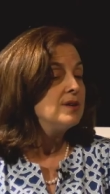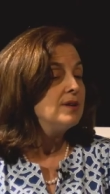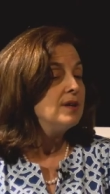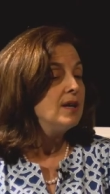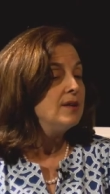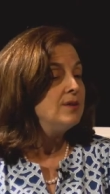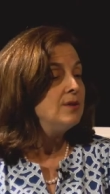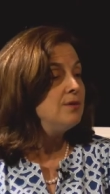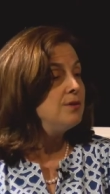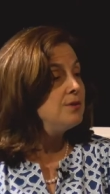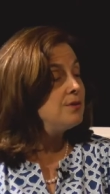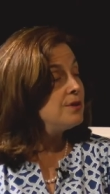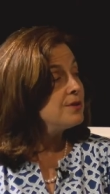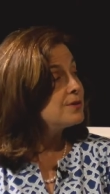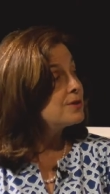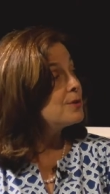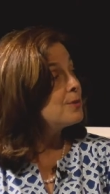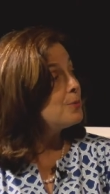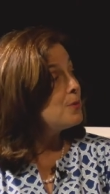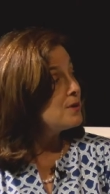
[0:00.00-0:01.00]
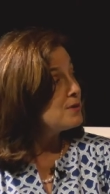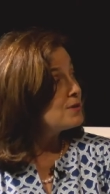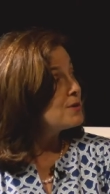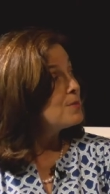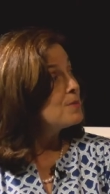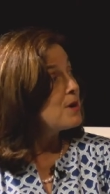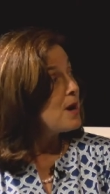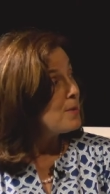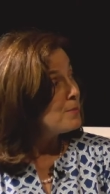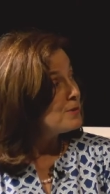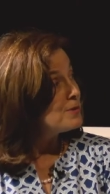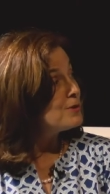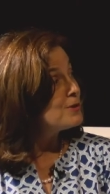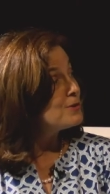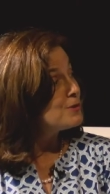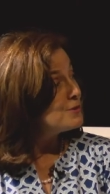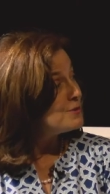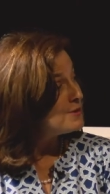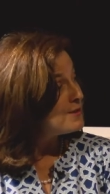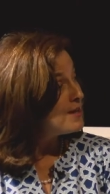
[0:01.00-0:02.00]
I know you also won some
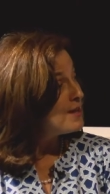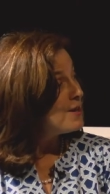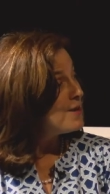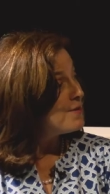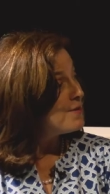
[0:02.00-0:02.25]
competitions there.